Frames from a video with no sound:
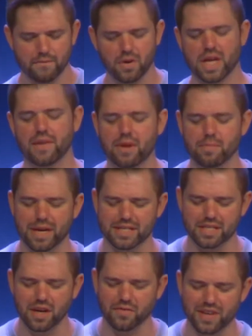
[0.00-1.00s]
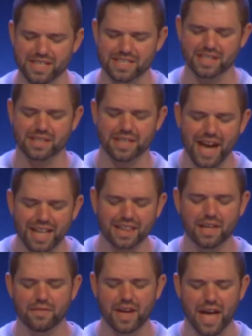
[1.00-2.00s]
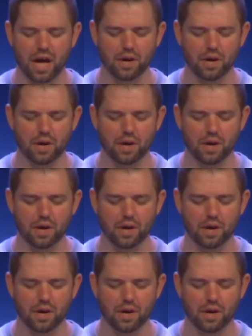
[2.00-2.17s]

Forgiving myself is not living